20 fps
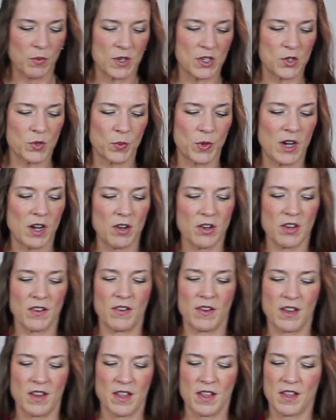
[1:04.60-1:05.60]
which we're
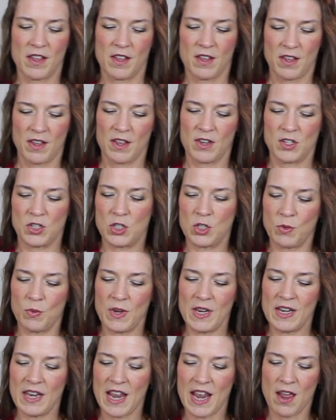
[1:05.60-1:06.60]

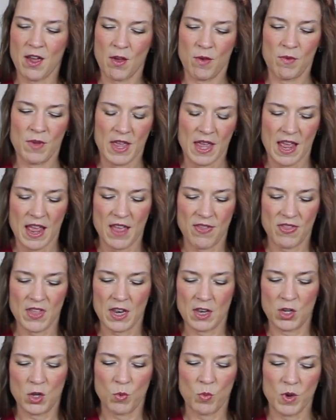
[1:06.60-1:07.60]
doing now. And
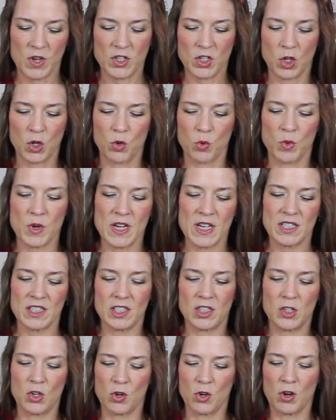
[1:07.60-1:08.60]
then you want to
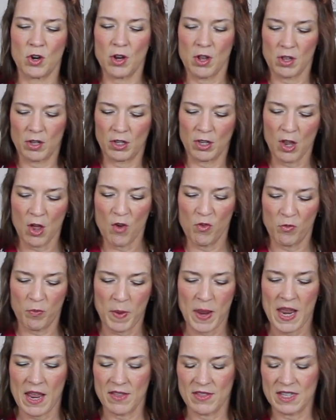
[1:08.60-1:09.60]
grease your loaf
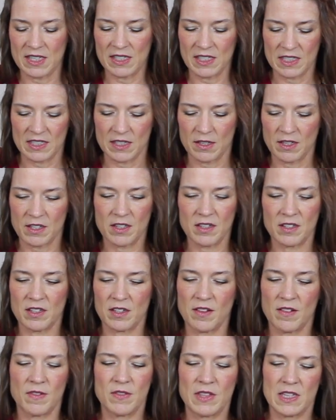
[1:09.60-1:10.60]
pan.
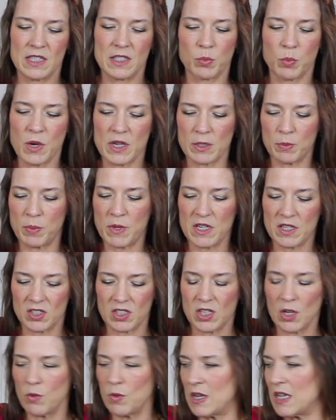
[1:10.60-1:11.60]
This recipe is
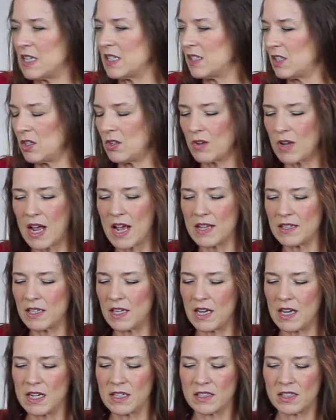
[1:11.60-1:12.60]
so easy, you guys,
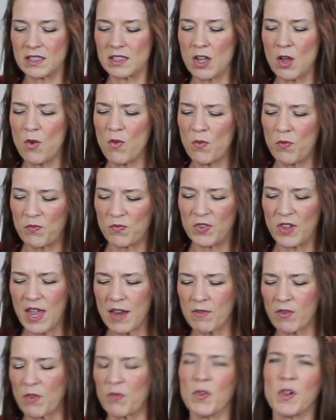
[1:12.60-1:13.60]
and it's so
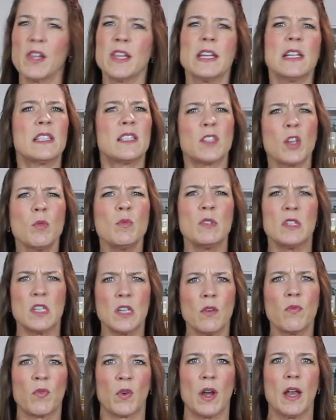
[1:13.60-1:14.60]
flavorful. It's so
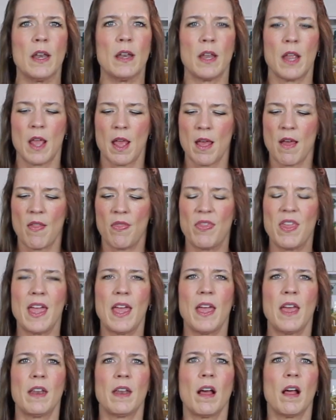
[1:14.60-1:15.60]
different
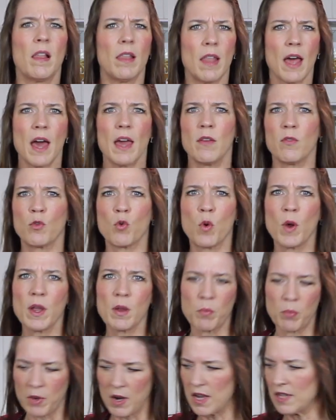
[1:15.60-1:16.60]
than a lot of
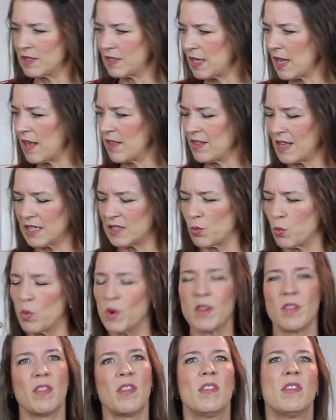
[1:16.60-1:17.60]
quick breads. And that's
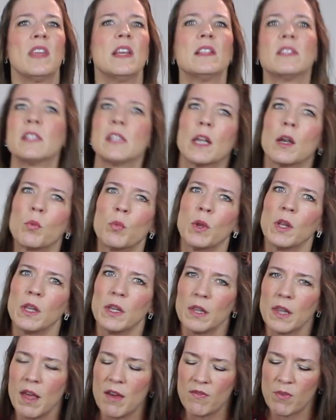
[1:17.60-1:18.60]
one of the things that I
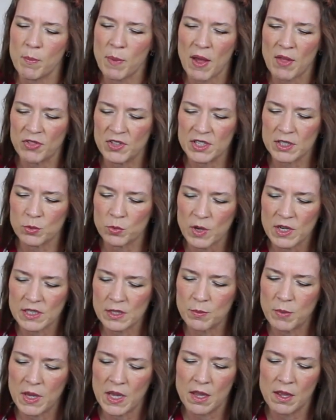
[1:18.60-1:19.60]
really love about this
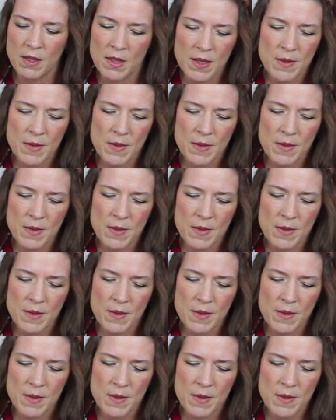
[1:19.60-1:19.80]
recipe.